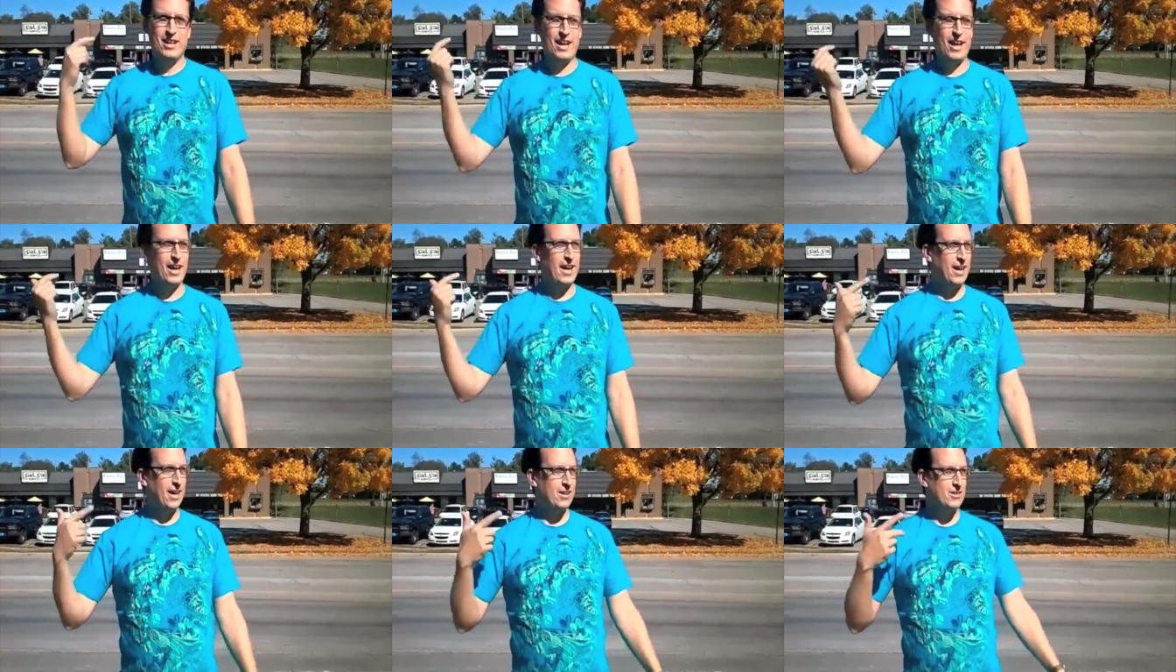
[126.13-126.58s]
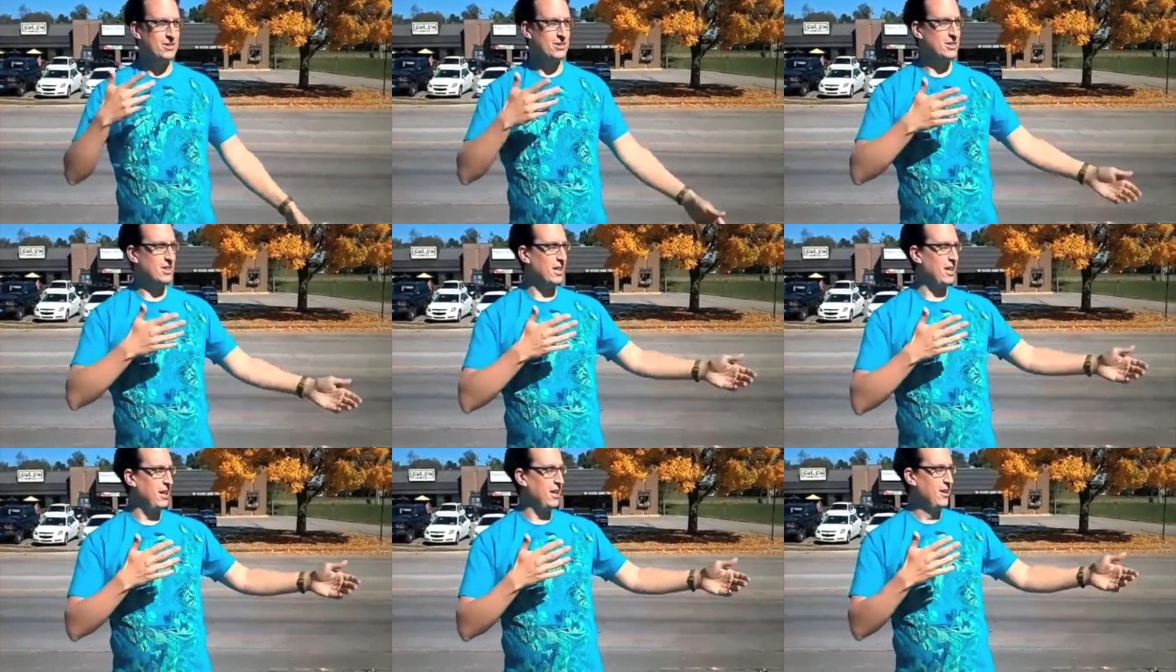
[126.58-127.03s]
and
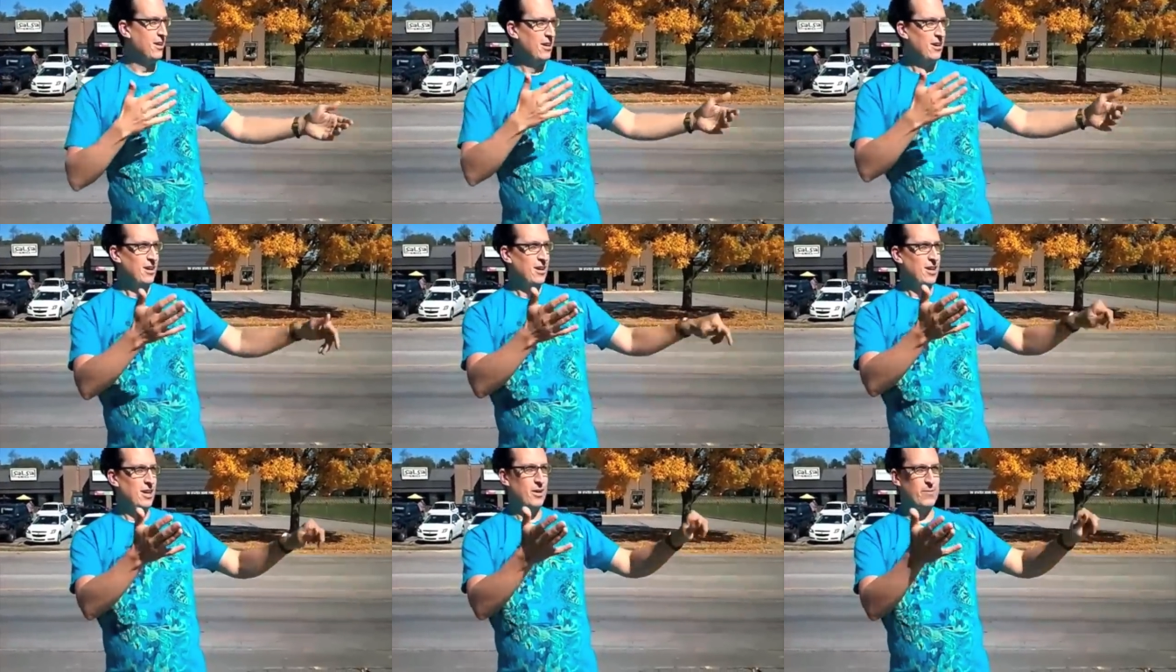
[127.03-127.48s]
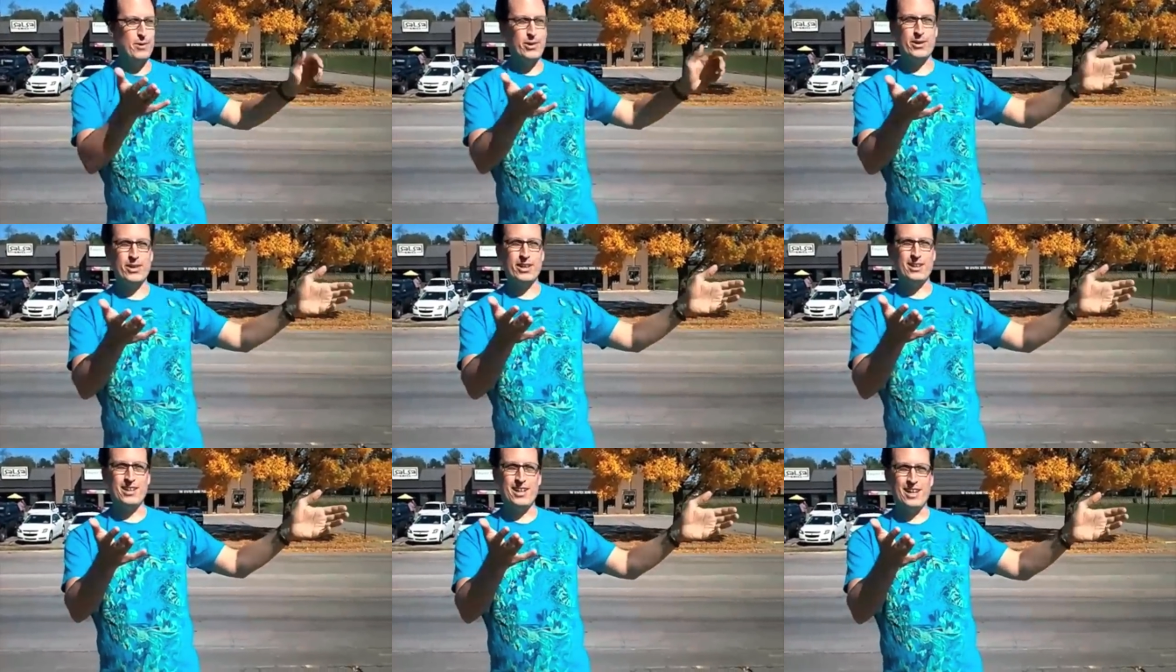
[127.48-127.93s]
see a
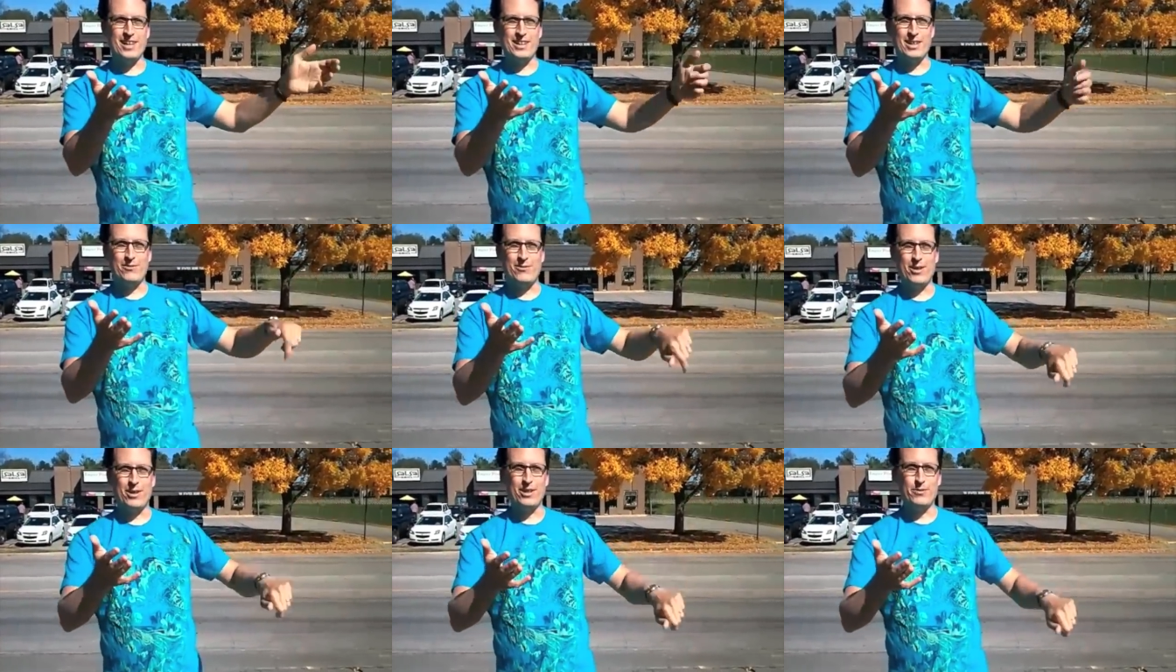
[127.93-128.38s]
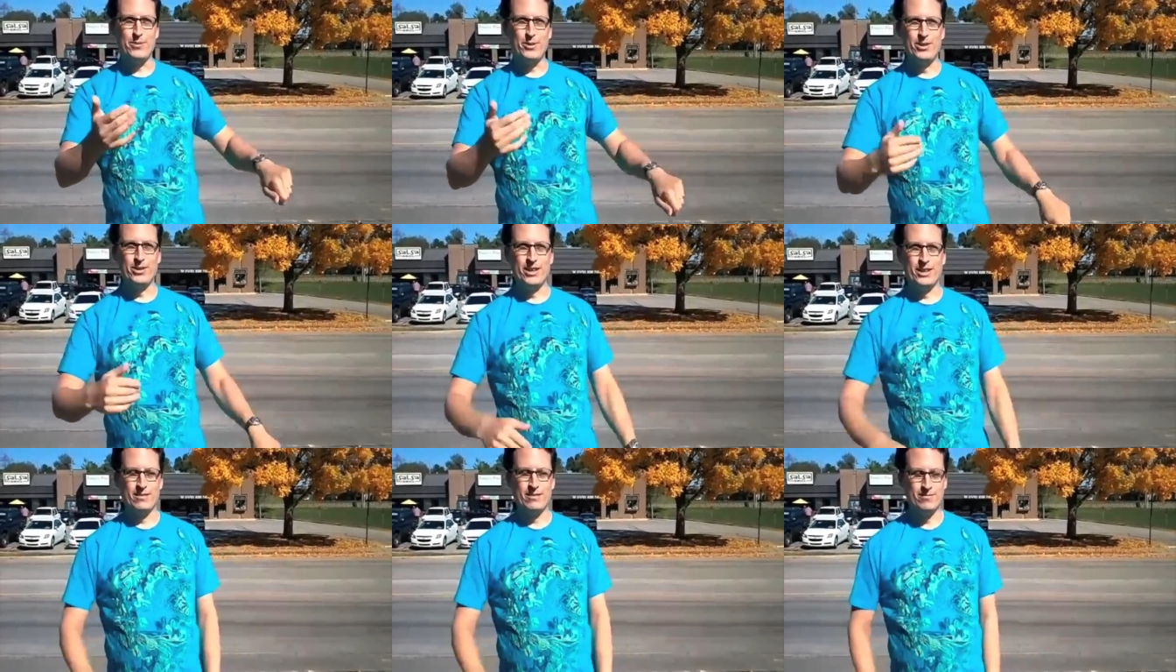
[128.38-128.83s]
parking lot. They find the
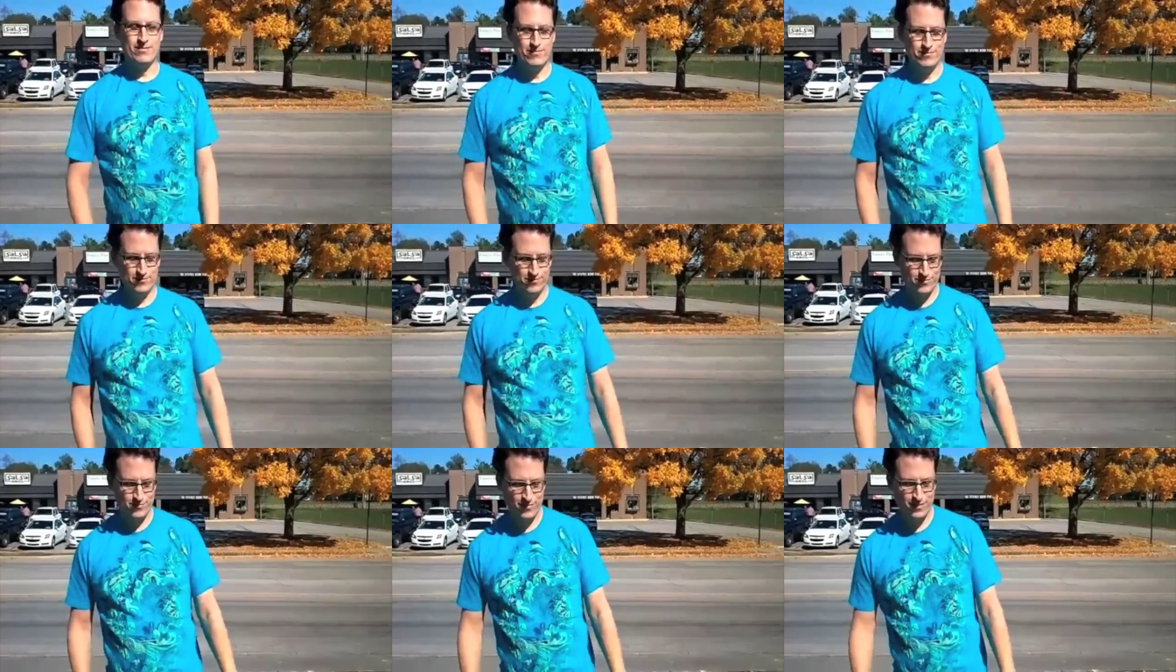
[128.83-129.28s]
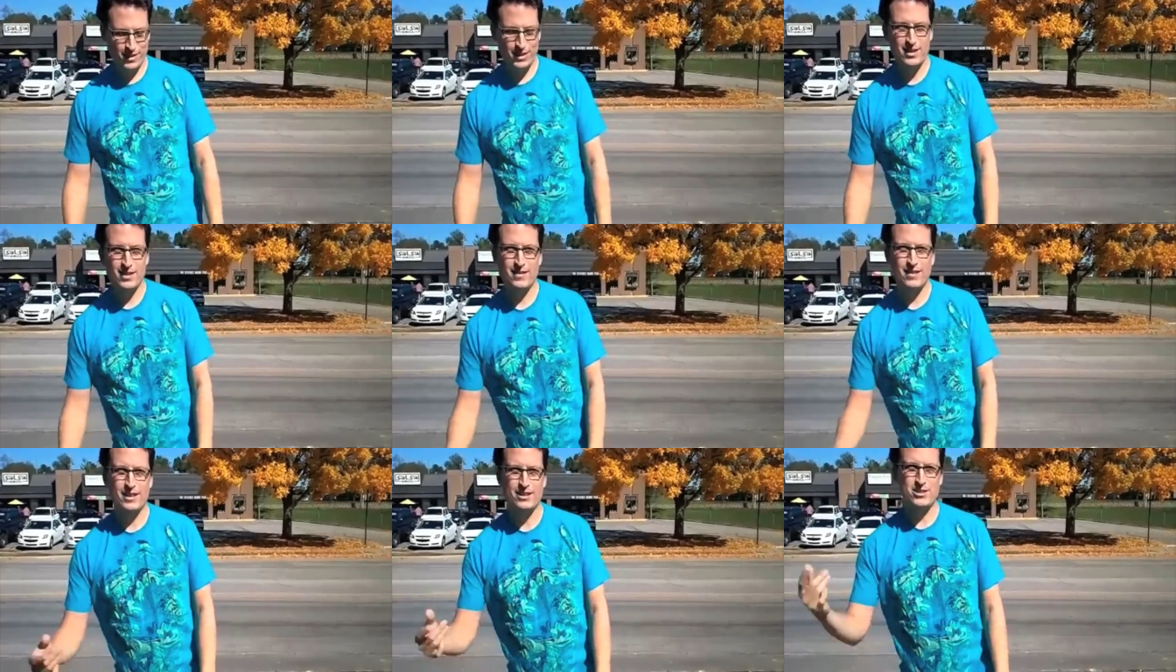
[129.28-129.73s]
building.
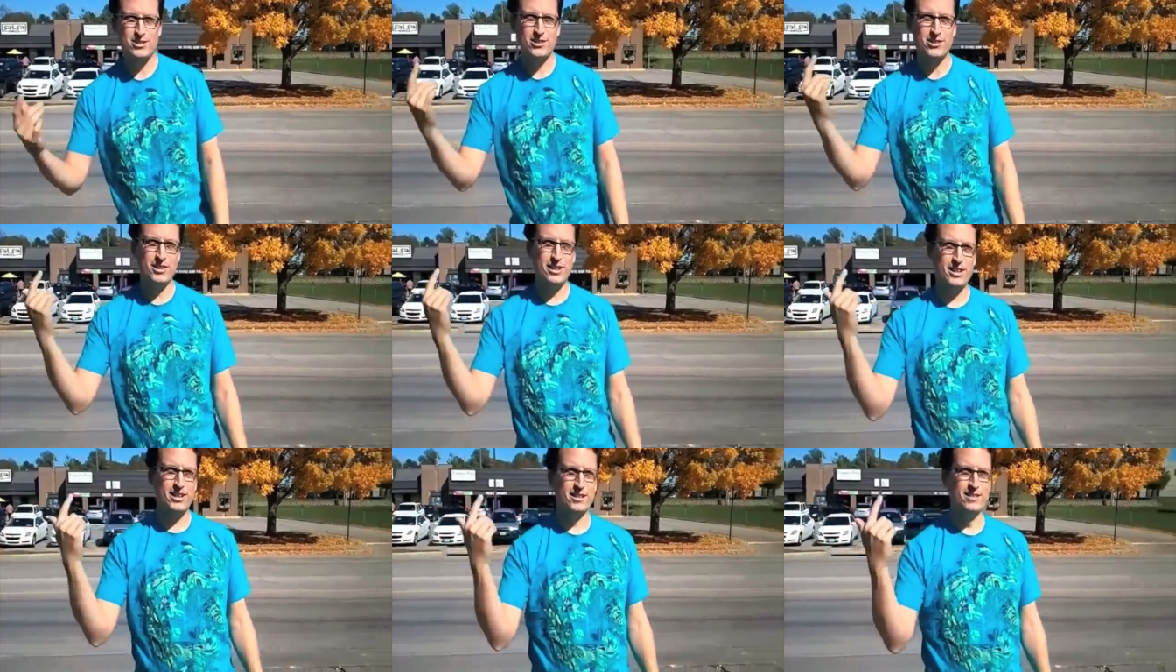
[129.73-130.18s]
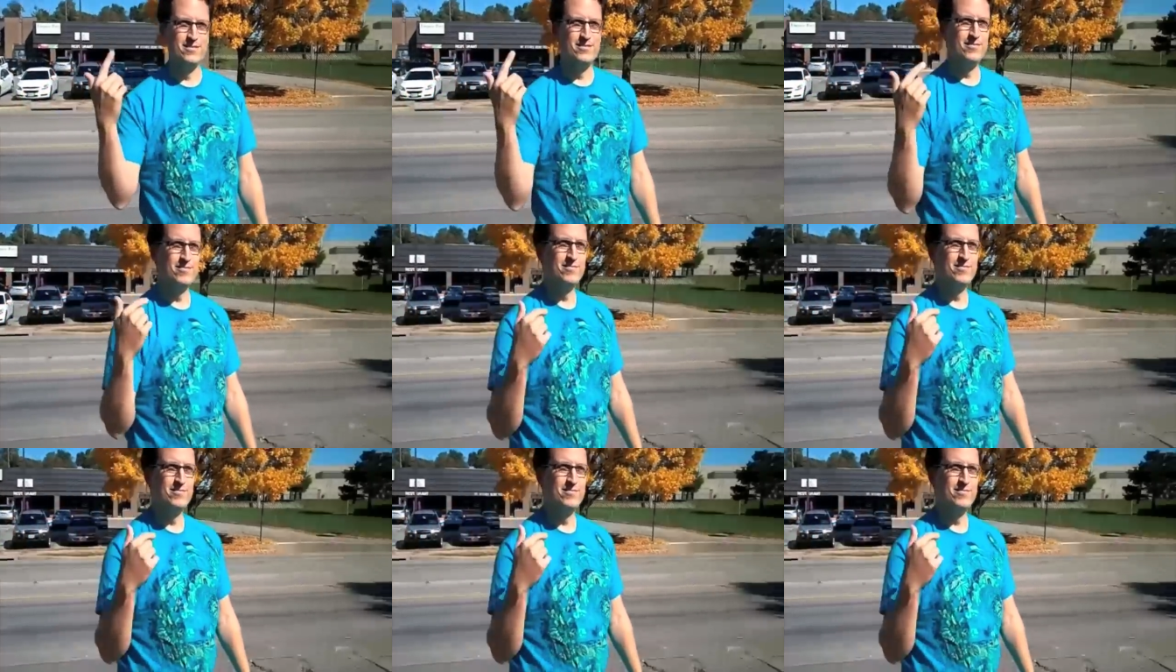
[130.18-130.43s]
And they turn in